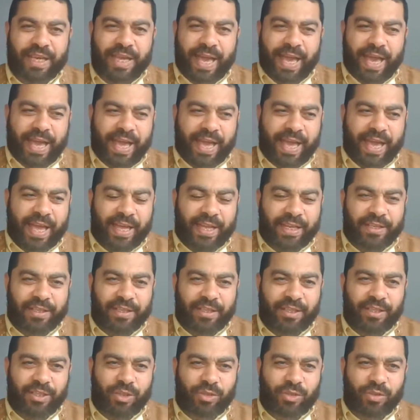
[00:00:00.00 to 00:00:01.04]

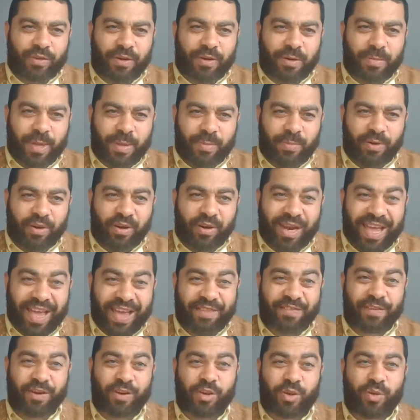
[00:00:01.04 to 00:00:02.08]
and you don't remember
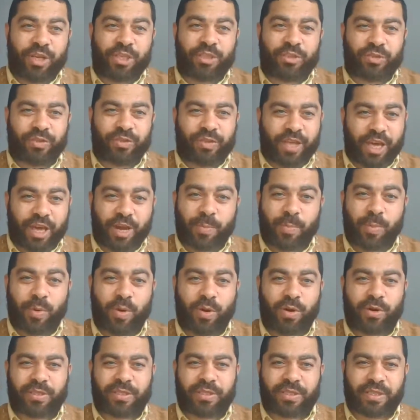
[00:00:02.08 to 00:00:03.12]
ever going to the
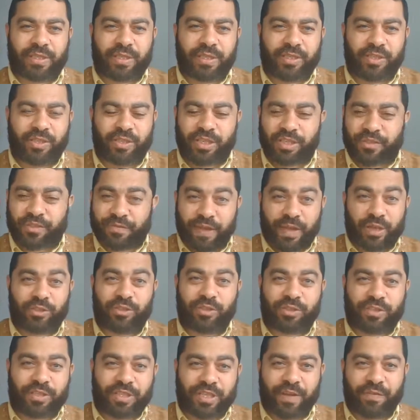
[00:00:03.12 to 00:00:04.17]
airport. You just found
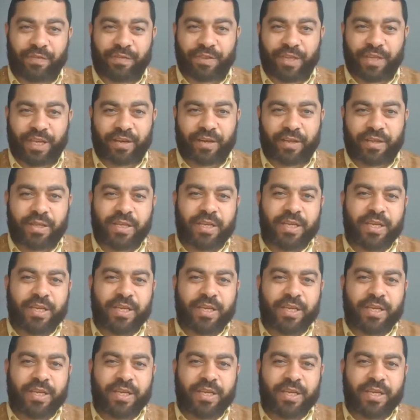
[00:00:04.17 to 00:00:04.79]
yourself there.